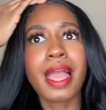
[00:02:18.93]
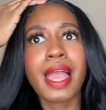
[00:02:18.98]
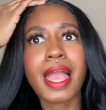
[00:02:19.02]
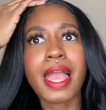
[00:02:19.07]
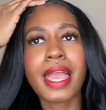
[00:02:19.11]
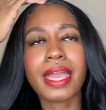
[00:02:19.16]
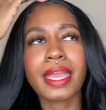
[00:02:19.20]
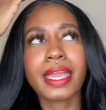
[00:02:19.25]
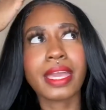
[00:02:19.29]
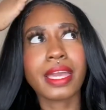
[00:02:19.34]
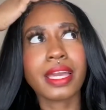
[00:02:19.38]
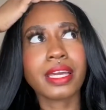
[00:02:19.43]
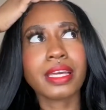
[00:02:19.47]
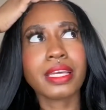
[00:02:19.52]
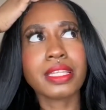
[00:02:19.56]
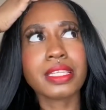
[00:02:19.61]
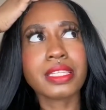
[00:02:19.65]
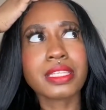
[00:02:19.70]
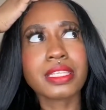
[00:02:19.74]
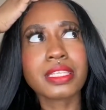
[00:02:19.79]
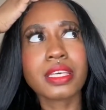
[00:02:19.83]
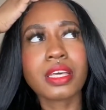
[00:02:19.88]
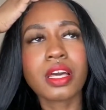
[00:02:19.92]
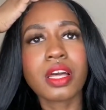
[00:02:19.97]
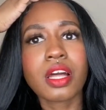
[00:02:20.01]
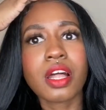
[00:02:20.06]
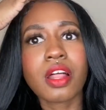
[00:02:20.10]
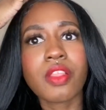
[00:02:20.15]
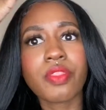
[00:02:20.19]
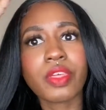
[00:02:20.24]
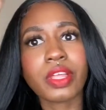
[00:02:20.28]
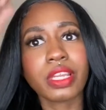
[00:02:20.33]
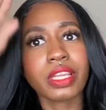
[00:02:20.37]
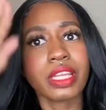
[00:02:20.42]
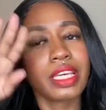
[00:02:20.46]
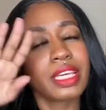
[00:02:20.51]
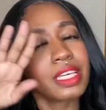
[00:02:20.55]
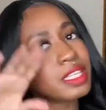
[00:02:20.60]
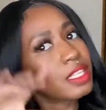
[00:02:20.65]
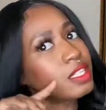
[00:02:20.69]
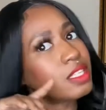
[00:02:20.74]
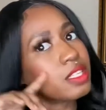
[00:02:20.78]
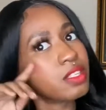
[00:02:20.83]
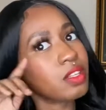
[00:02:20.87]
And the
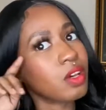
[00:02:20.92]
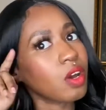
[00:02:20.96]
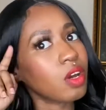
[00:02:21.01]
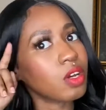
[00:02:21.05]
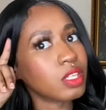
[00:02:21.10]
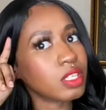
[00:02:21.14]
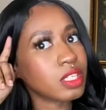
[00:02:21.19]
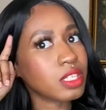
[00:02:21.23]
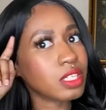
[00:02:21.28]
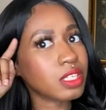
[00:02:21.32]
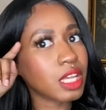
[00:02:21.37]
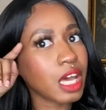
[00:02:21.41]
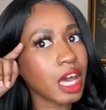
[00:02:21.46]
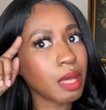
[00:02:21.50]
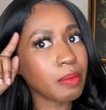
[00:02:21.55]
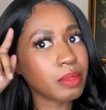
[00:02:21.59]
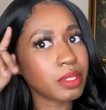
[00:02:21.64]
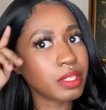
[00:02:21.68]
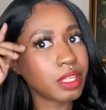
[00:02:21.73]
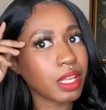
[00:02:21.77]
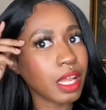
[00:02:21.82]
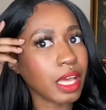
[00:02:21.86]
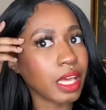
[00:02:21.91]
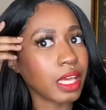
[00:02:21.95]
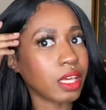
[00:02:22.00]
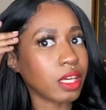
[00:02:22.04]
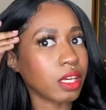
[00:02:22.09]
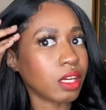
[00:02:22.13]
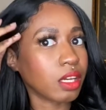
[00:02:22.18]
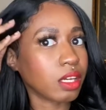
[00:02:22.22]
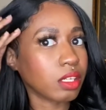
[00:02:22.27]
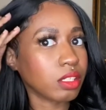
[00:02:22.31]
lace stops like